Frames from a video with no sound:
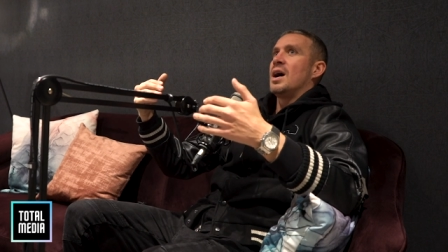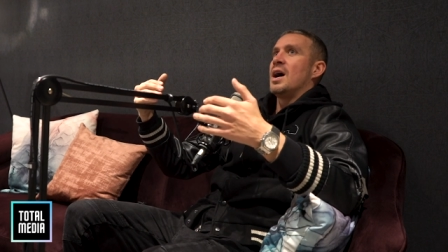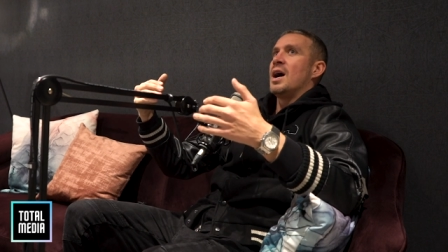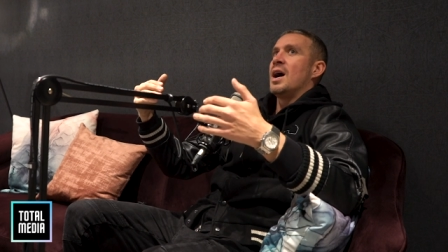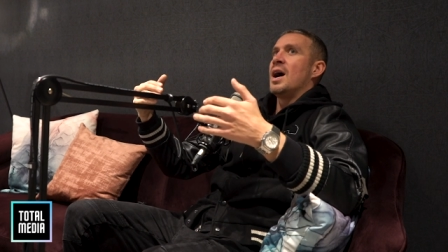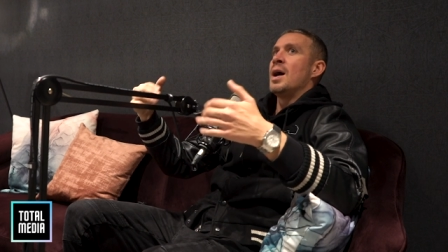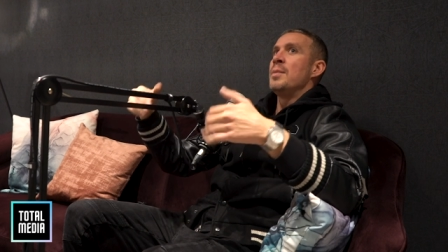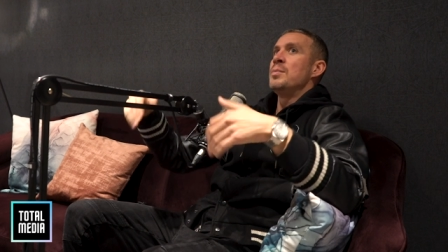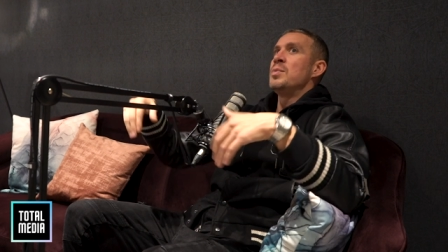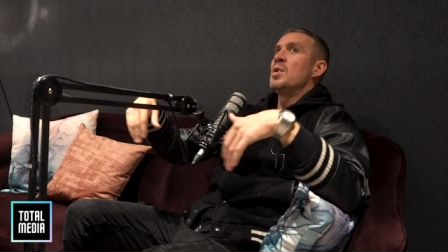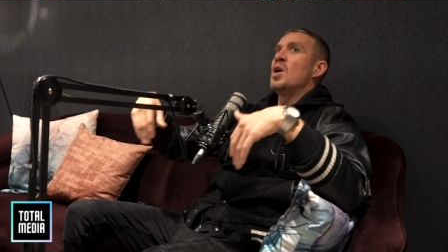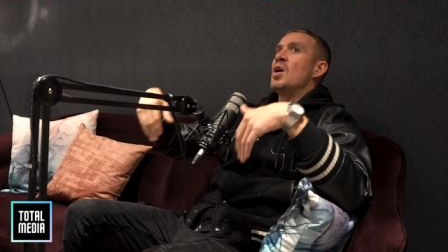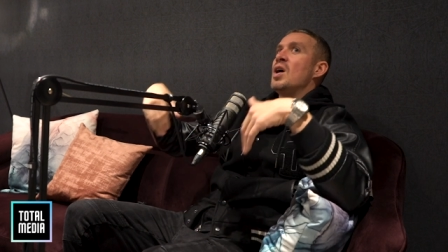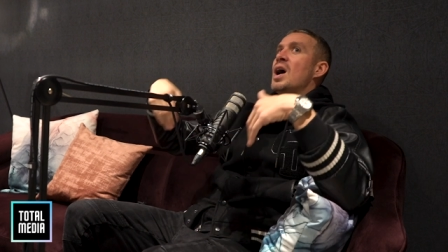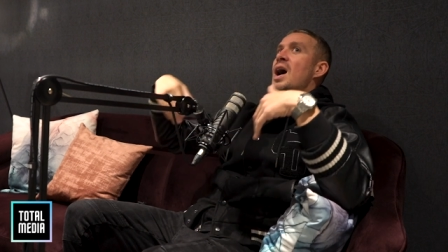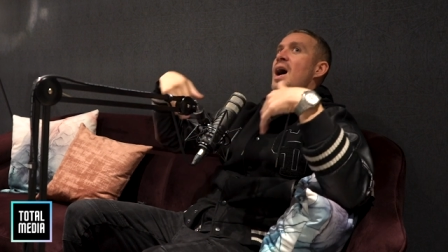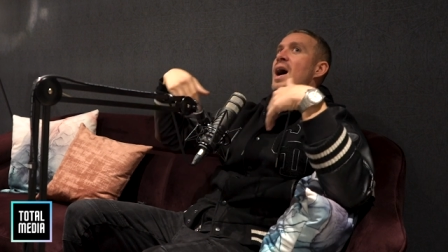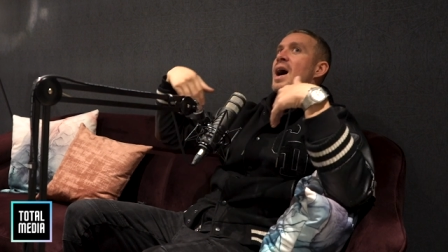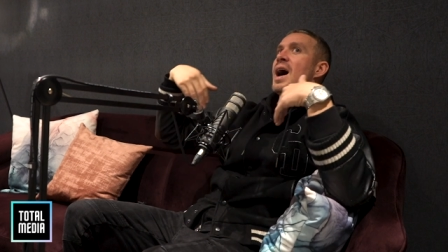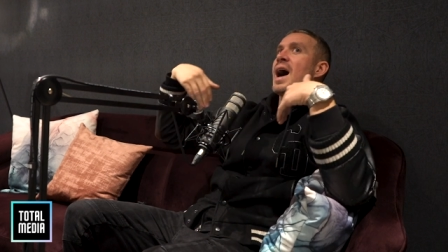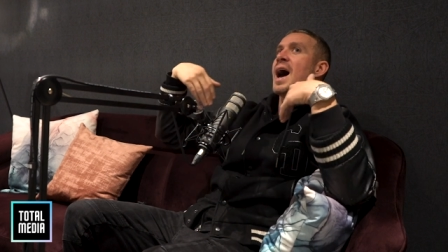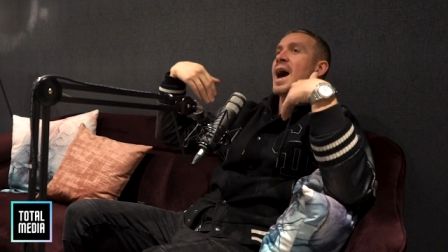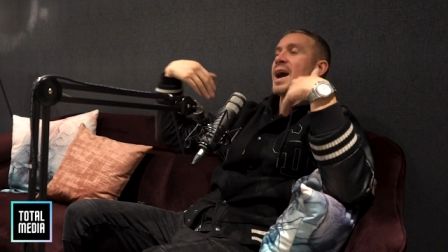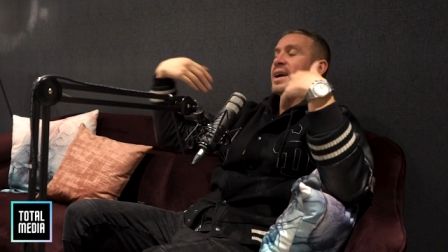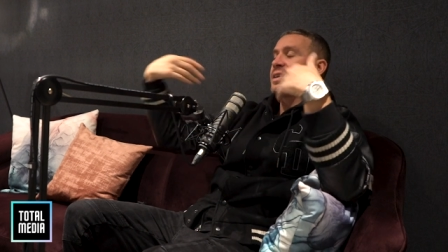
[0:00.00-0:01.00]
I'm not
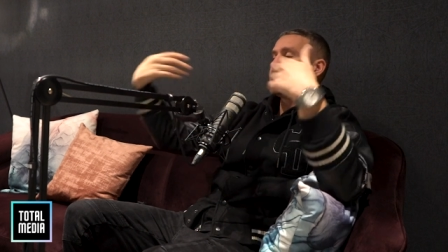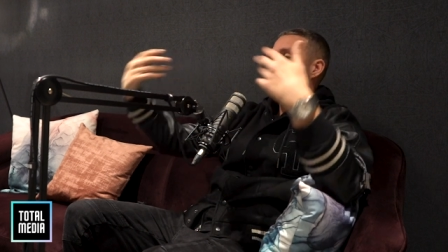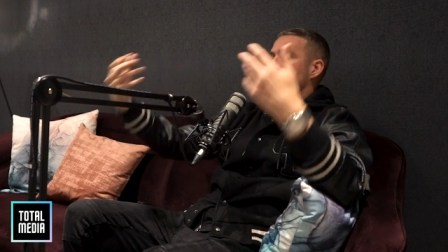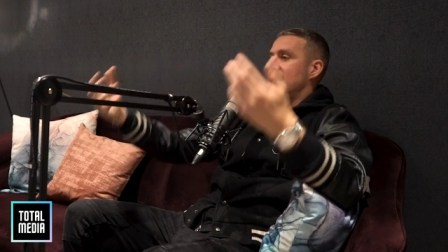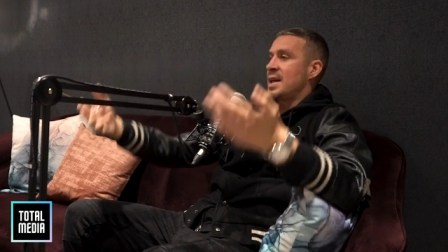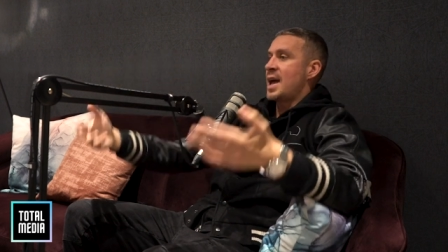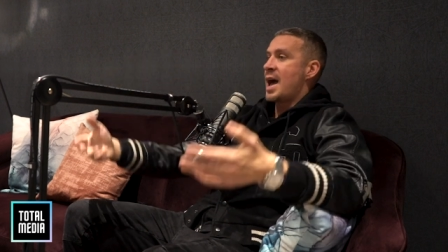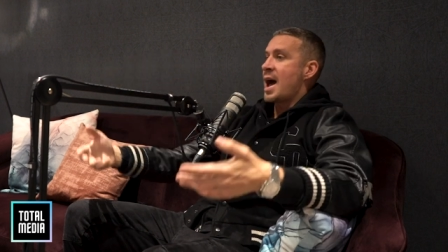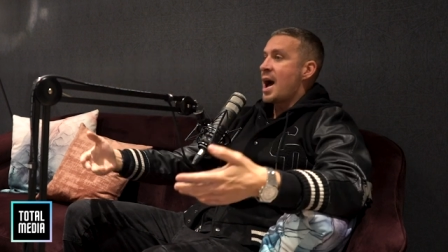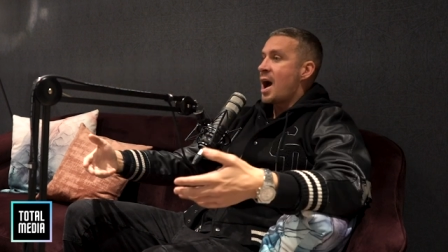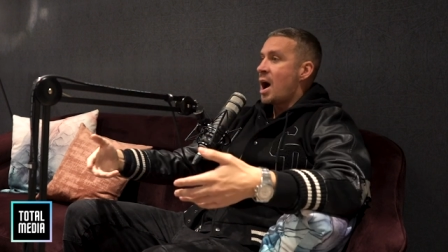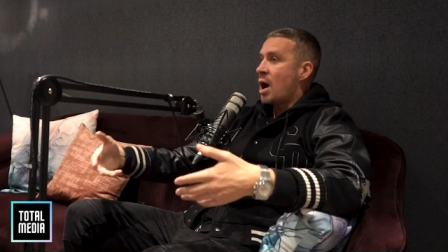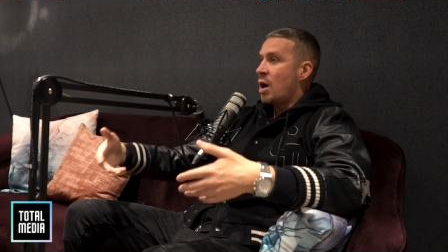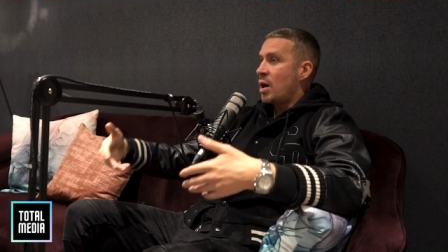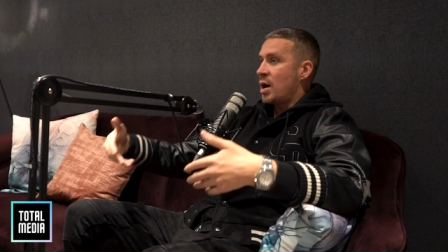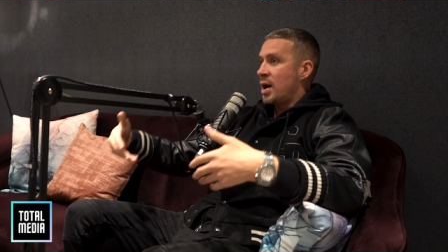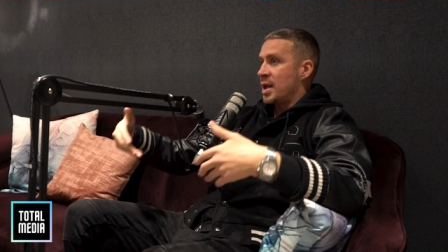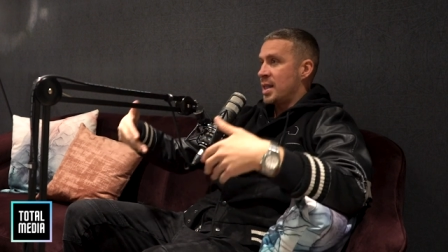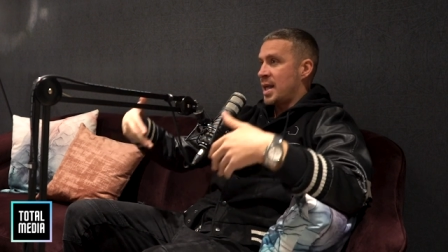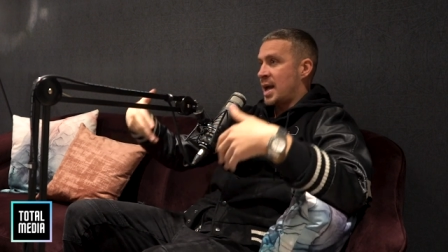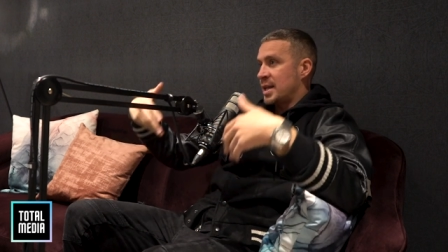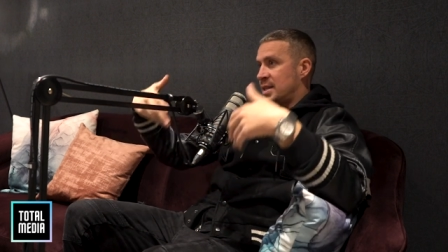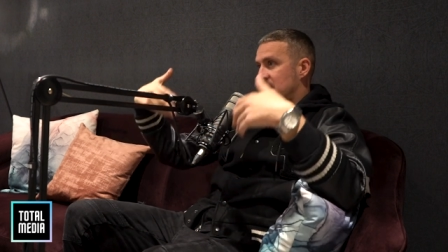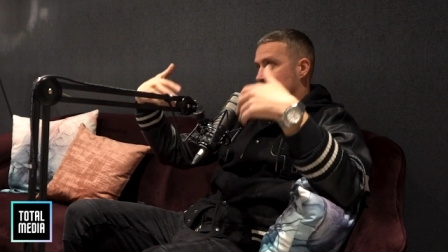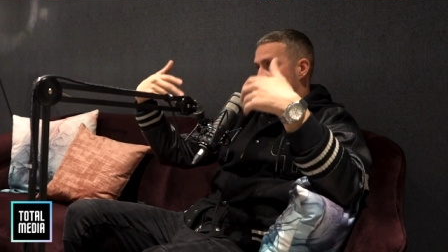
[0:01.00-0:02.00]
acting it out
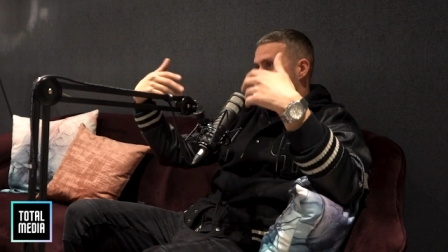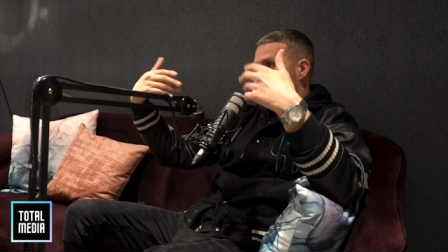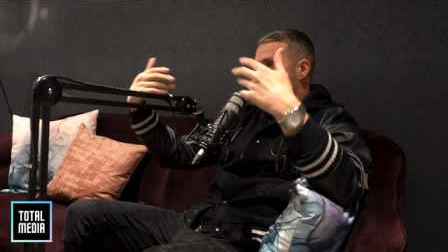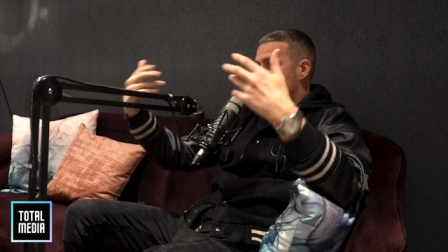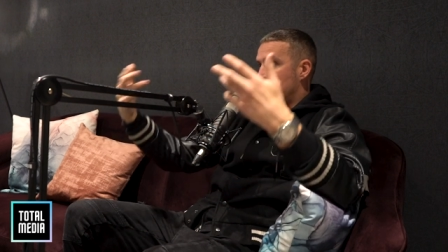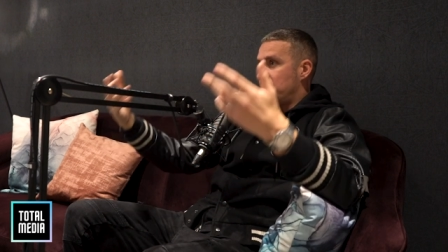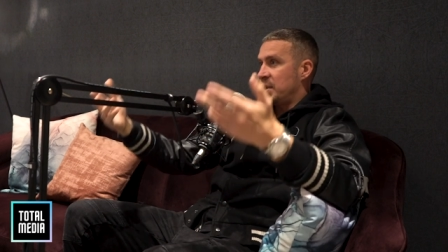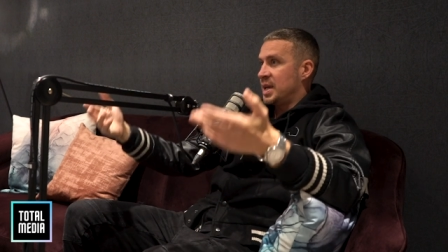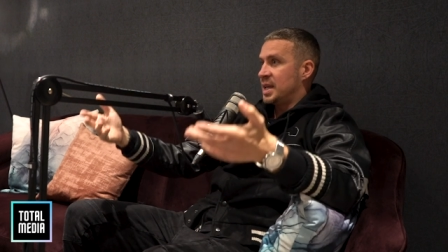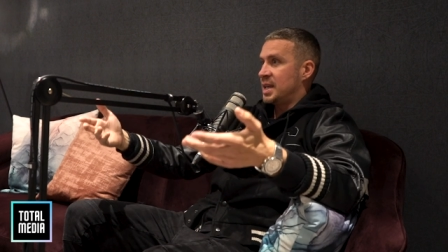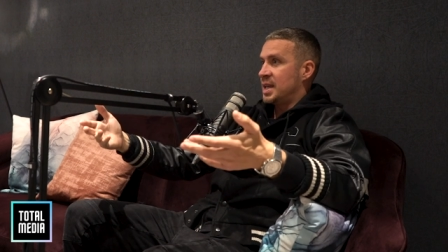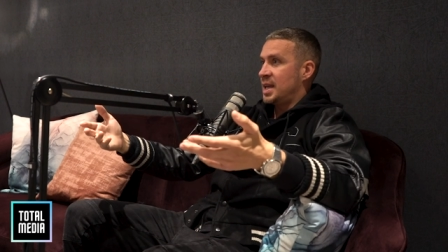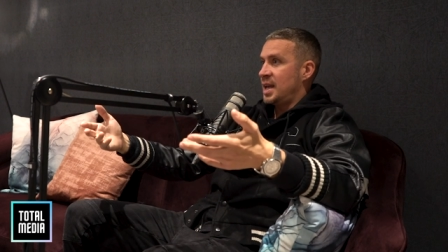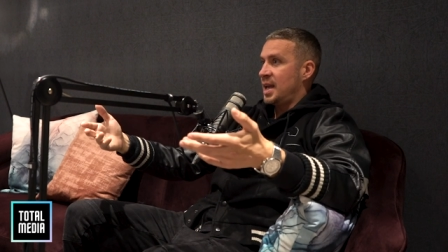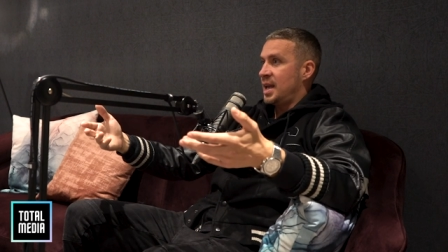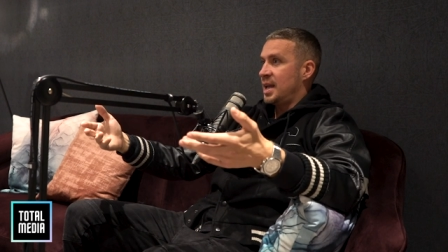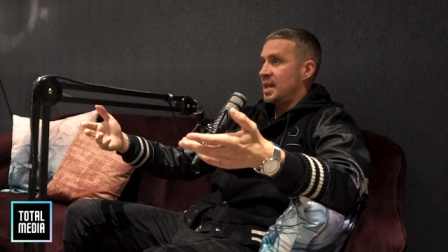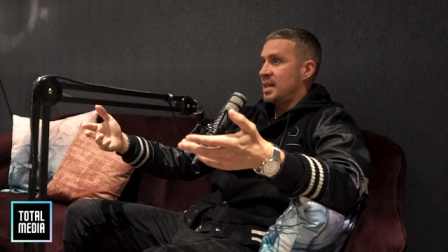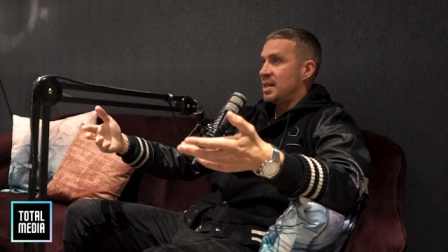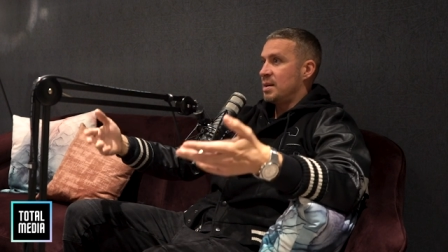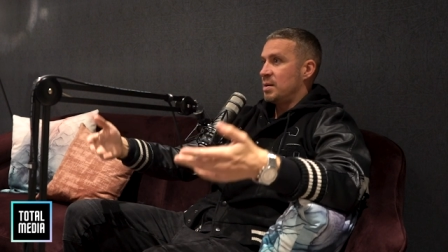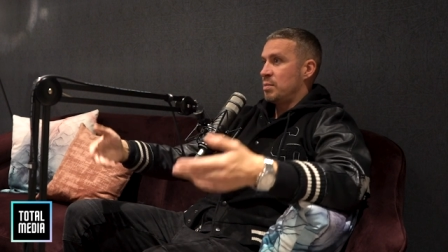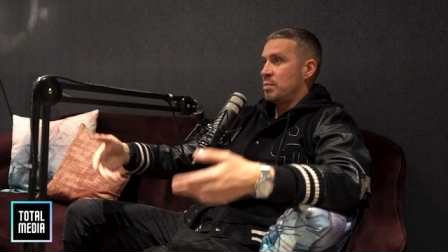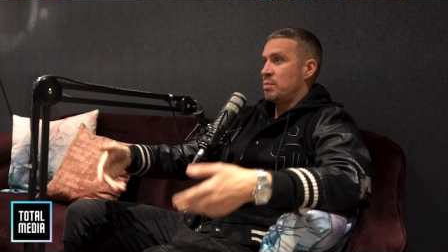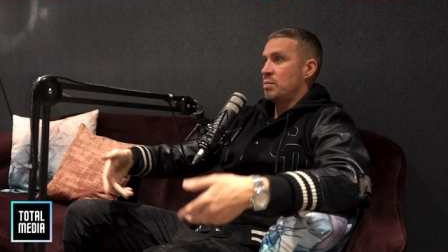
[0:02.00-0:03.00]
and acting like a big
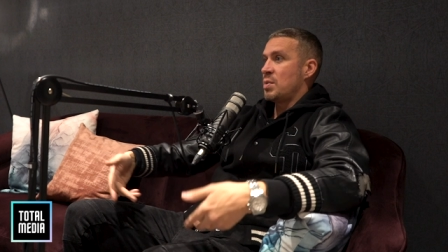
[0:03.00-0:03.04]
kid.